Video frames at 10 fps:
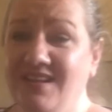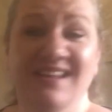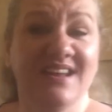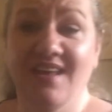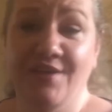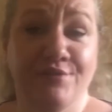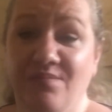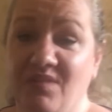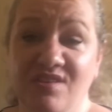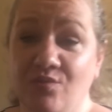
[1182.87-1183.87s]
didn't have it in
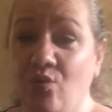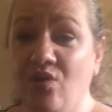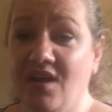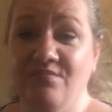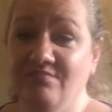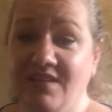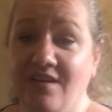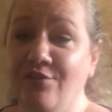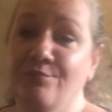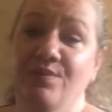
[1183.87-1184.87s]
my store, and like
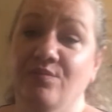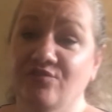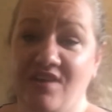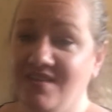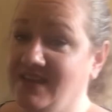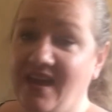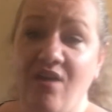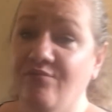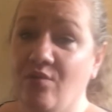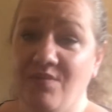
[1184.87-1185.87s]
other people tried to get
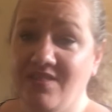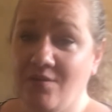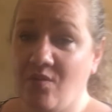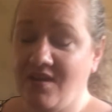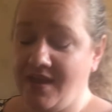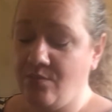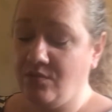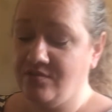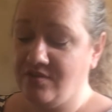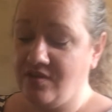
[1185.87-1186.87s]
it for me and they weren't
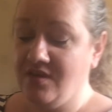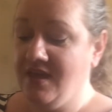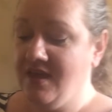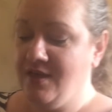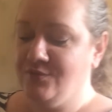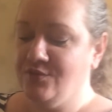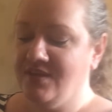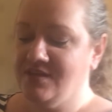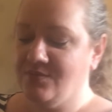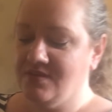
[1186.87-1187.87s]
able to. So
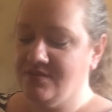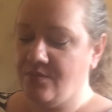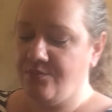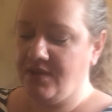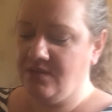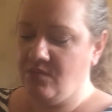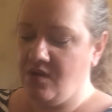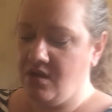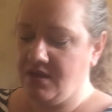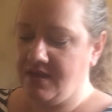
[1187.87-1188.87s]
this was
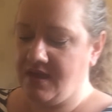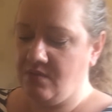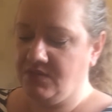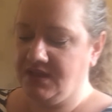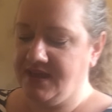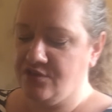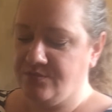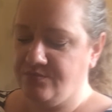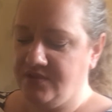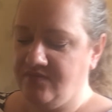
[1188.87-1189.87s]
Primark
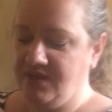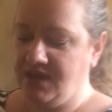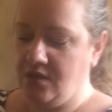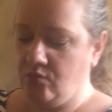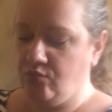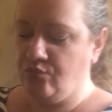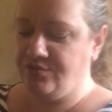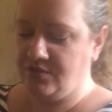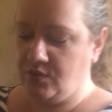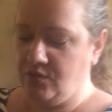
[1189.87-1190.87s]
Collection Privée
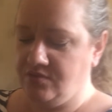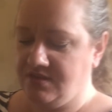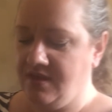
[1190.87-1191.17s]
Rose Oud.